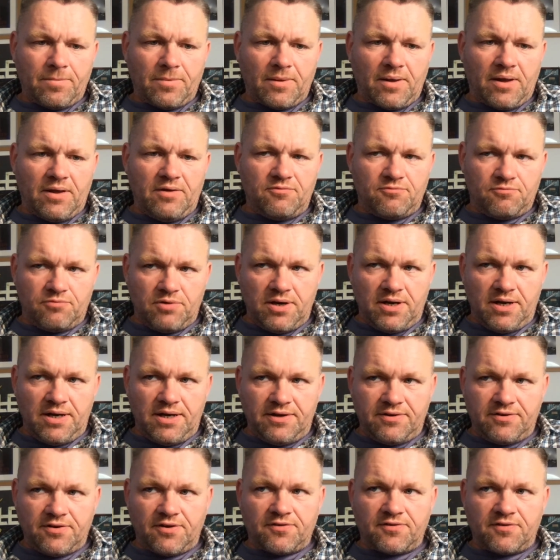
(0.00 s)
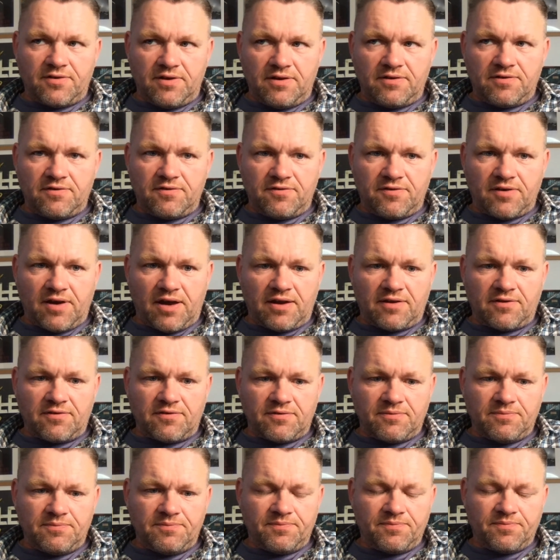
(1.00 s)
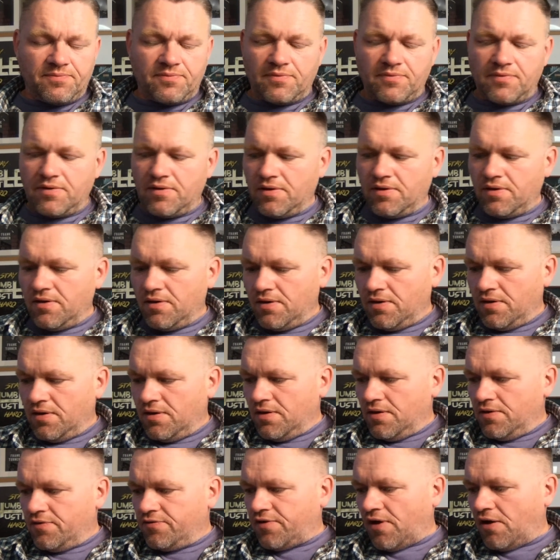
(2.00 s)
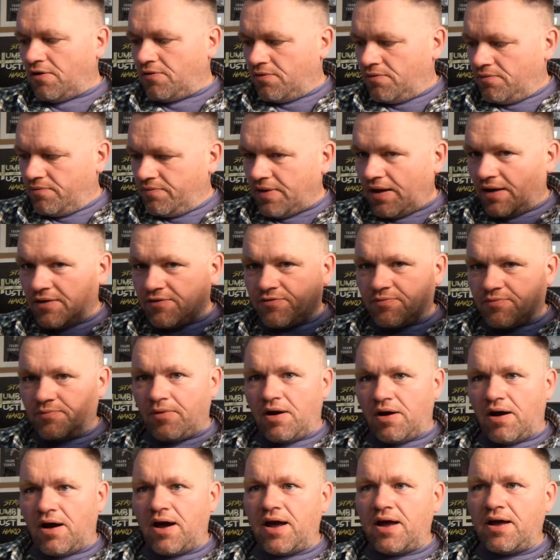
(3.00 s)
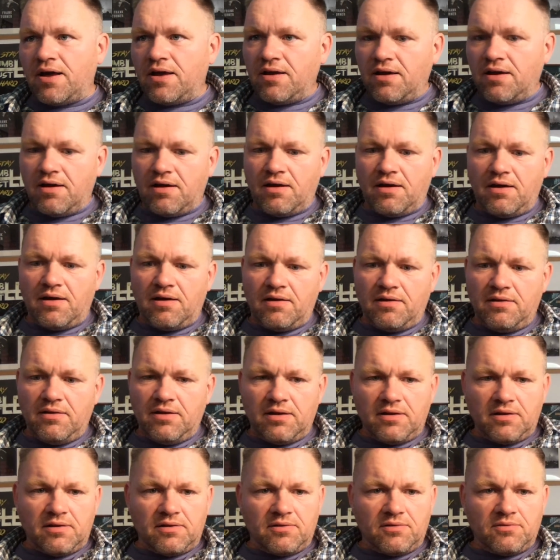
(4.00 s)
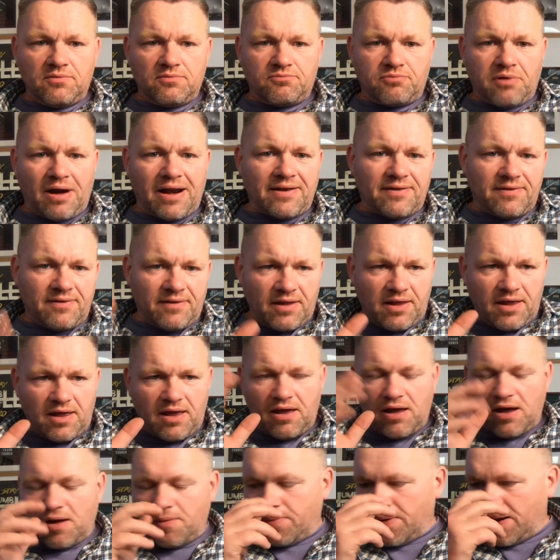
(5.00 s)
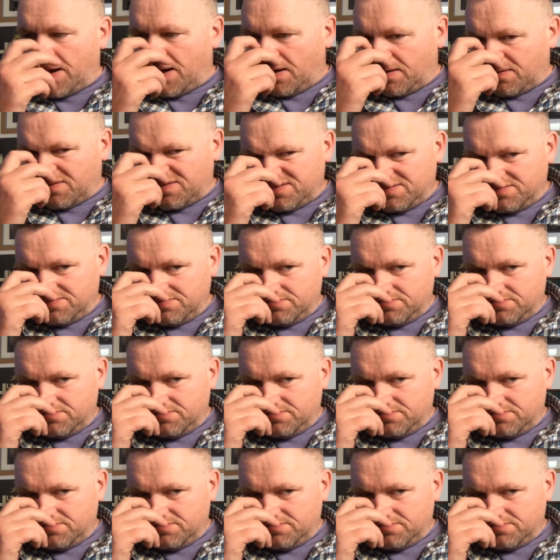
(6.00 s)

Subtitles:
It really does need to change. So that's my little rant there about